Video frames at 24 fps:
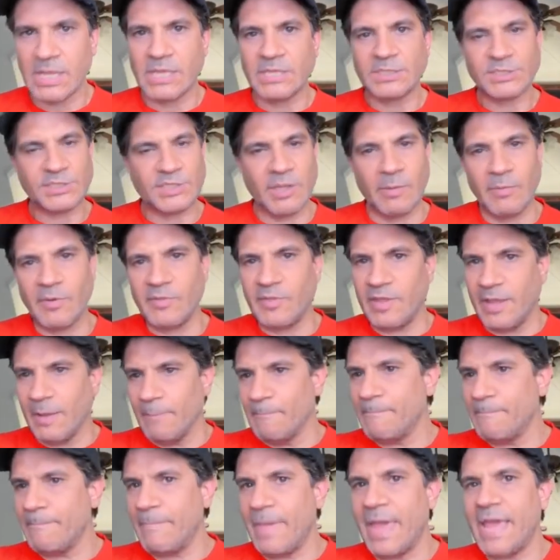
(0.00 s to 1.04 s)
some of the
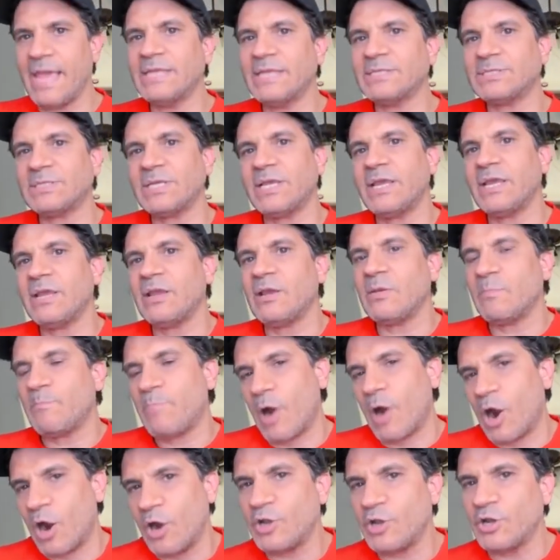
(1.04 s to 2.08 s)
amazing
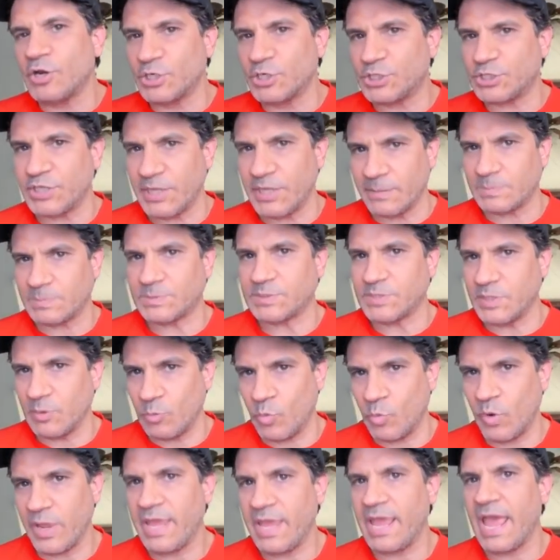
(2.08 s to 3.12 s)
partnerships that
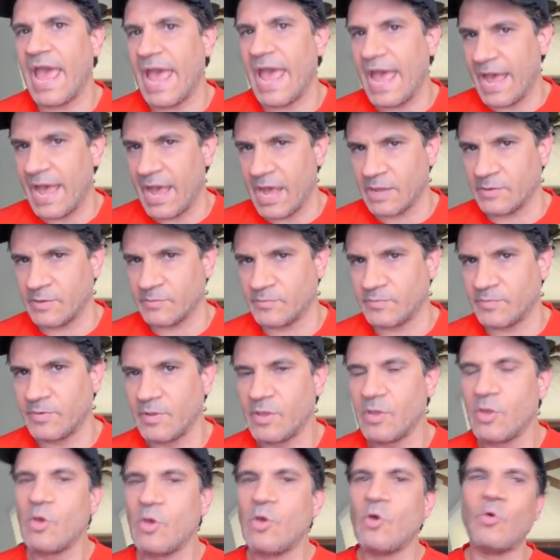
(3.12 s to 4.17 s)
we have
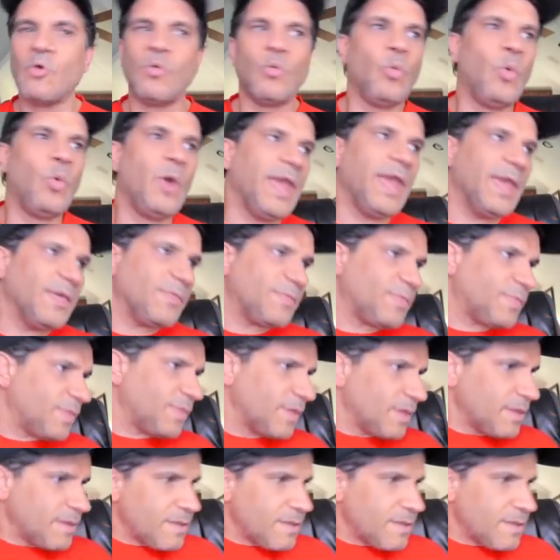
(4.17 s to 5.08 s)
with